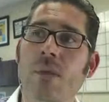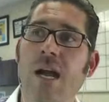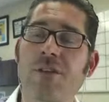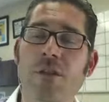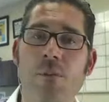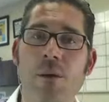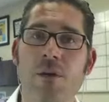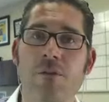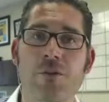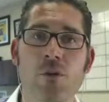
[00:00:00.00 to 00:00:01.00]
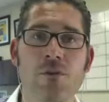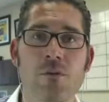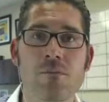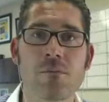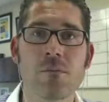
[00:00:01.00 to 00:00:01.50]
I think there might be a few of
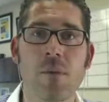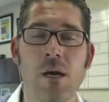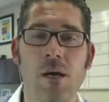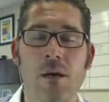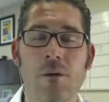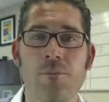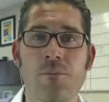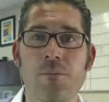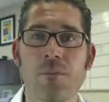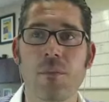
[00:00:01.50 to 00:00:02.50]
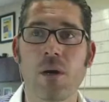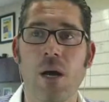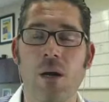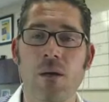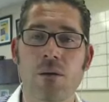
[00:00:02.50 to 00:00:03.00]
them. Um...
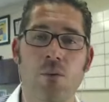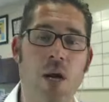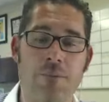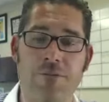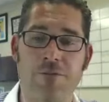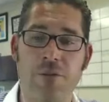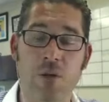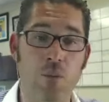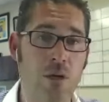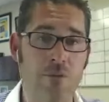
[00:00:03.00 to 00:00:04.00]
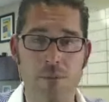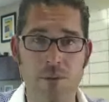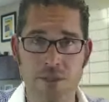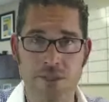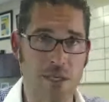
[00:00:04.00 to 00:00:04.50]
Uh, well, I'm fulfilling one of them
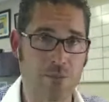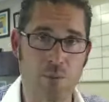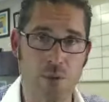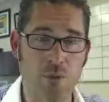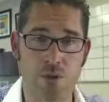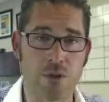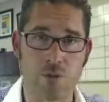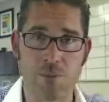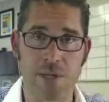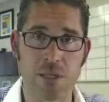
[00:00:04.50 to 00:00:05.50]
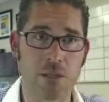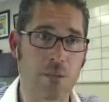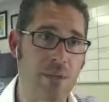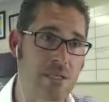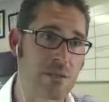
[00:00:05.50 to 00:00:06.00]
in December. We're going to the Caribbean. I
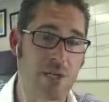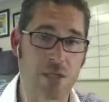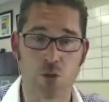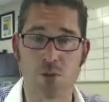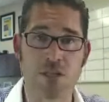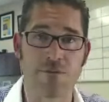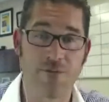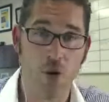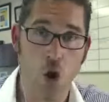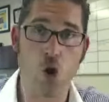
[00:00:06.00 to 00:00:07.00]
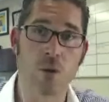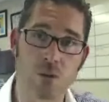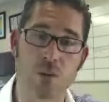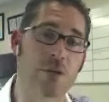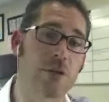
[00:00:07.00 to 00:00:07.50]
mean, that's something I told myself I've always
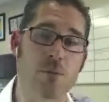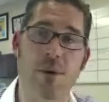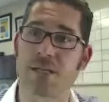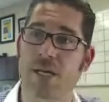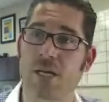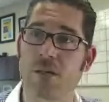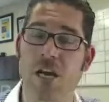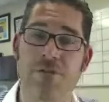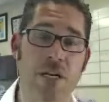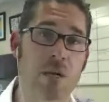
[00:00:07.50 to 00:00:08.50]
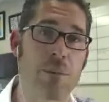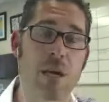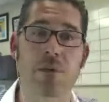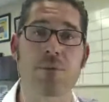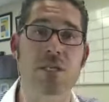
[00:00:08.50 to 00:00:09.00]
wanted to do my entire life, and I'm going to be
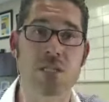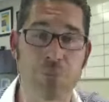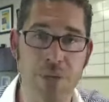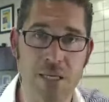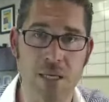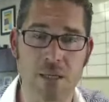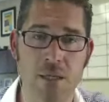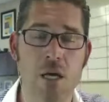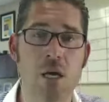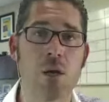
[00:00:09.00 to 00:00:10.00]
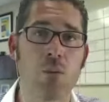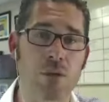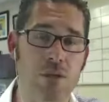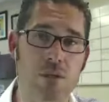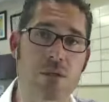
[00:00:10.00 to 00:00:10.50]
able to be speaking, which
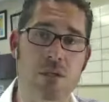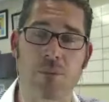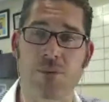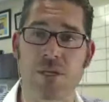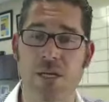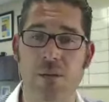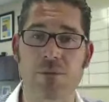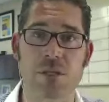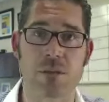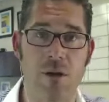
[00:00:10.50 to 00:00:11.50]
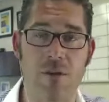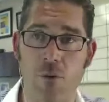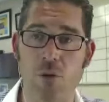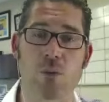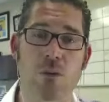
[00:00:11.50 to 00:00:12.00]
is something that I'm, I've
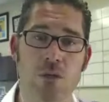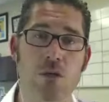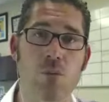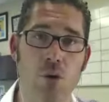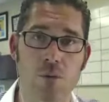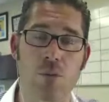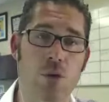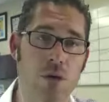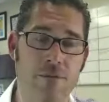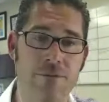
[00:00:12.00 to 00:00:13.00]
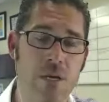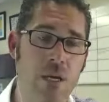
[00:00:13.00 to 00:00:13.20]
always wanted to do more and more of.